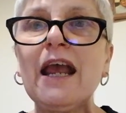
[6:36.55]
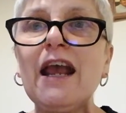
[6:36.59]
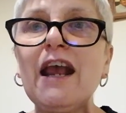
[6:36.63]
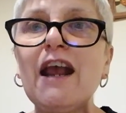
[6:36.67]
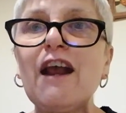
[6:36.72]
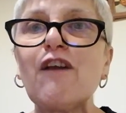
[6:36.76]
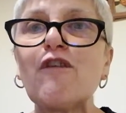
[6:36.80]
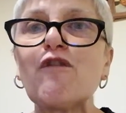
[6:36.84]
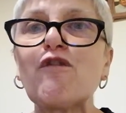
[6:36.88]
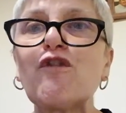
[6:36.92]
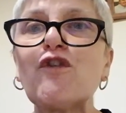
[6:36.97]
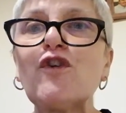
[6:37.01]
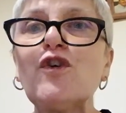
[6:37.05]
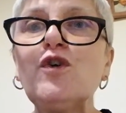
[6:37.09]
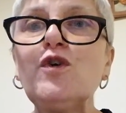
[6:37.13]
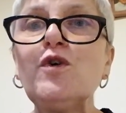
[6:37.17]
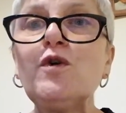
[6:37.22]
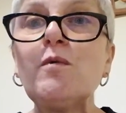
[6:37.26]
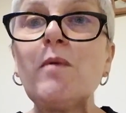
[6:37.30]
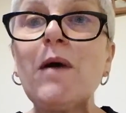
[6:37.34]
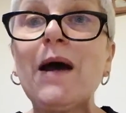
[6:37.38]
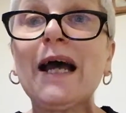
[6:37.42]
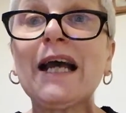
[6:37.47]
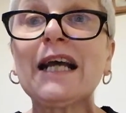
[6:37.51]
it flew
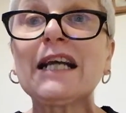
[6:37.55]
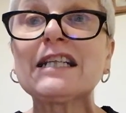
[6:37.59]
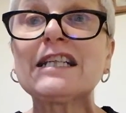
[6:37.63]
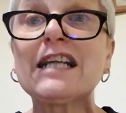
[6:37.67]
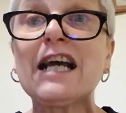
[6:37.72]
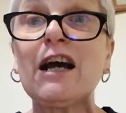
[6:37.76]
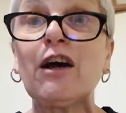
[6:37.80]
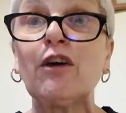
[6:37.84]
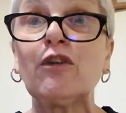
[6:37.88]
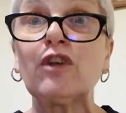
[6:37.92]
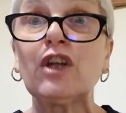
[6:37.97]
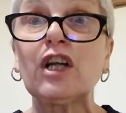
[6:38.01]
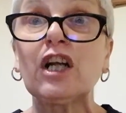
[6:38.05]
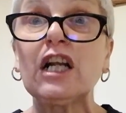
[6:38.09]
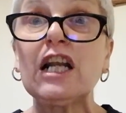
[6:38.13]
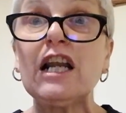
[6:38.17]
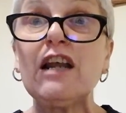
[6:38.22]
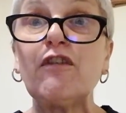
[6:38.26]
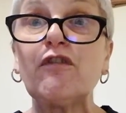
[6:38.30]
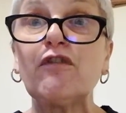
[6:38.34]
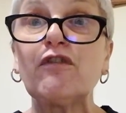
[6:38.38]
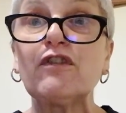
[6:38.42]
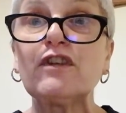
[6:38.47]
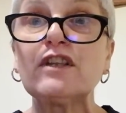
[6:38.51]
back down the
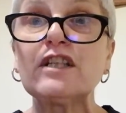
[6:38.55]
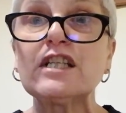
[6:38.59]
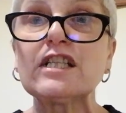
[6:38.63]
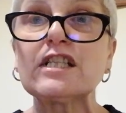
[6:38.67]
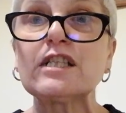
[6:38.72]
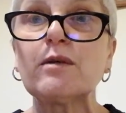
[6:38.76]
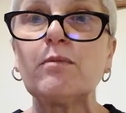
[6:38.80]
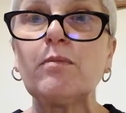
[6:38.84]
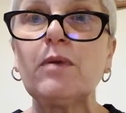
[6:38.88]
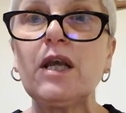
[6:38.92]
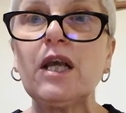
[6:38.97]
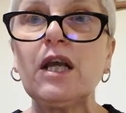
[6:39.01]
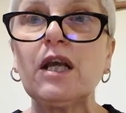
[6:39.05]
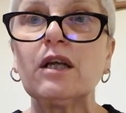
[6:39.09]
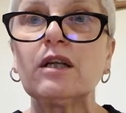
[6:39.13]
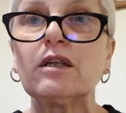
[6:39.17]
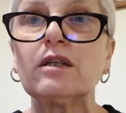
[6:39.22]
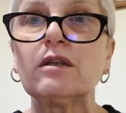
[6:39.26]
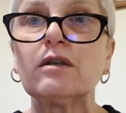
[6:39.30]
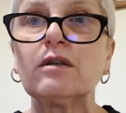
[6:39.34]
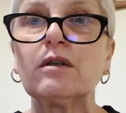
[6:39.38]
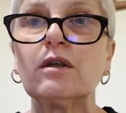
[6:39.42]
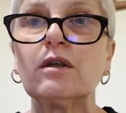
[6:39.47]
cliff and disappeared.